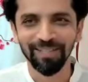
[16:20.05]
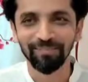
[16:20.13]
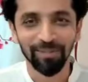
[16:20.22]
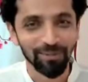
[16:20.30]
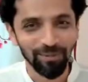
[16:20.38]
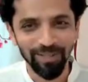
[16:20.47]

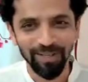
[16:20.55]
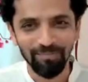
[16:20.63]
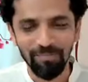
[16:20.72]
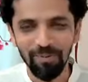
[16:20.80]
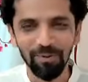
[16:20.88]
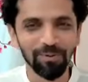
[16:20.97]
but don't
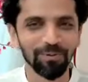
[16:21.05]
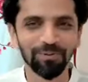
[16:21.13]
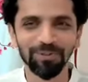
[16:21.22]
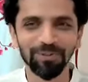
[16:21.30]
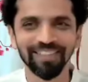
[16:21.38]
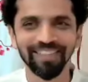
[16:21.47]

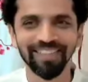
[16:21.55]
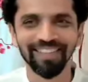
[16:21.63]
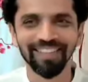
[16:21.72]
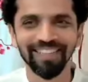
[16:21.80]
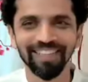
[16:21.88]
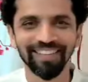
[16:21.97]
impose
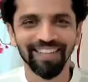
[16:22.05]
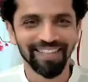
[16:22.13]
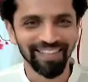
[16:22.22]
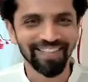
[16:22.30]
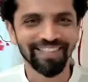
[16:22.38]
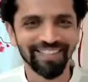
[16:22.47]

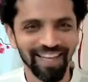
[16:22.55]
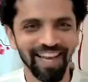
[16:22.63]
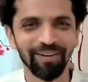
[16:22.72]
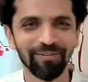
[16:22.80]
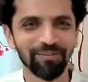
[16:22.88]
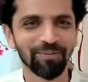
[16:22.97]
that these
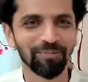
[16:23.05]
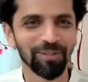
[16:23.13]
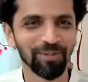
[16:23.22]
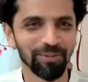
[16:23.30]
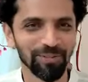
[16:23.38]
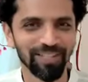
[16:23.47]
have to be
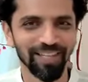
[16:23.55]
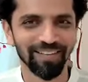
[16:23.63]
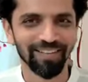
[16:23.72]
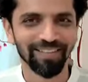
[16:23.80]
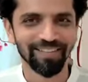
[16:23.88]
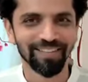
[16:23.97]
those
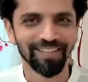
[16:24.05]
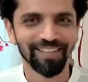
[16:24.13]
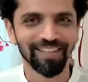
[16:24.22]
channels.